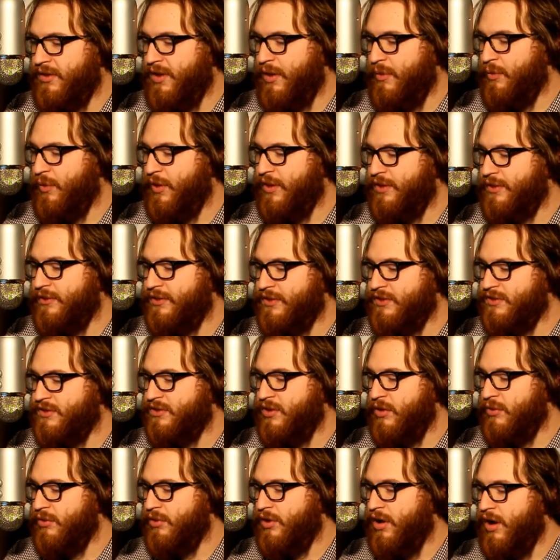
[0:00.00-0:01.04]
and when there is
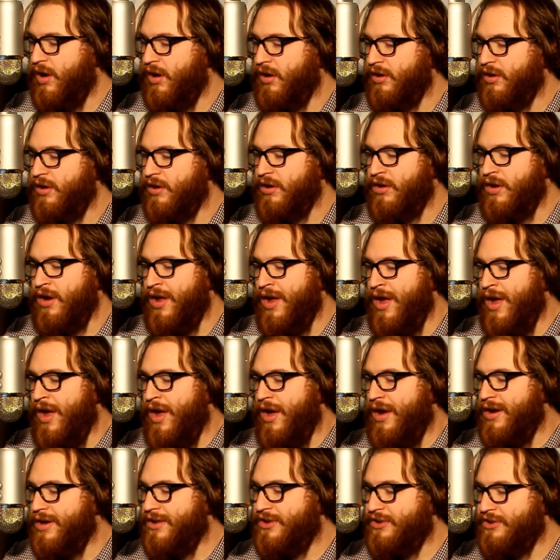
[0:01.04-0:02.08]
no longer
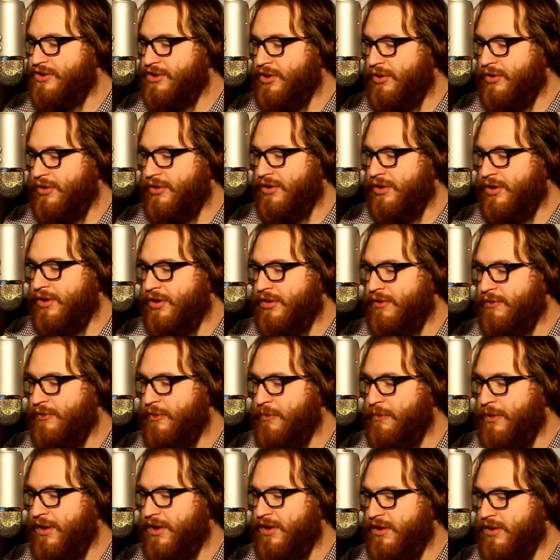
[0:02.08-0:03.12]
a shoulder
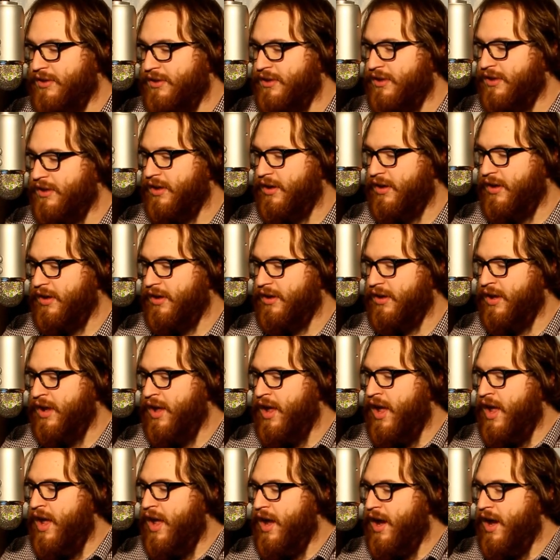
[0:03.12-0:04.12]
for me to lean on,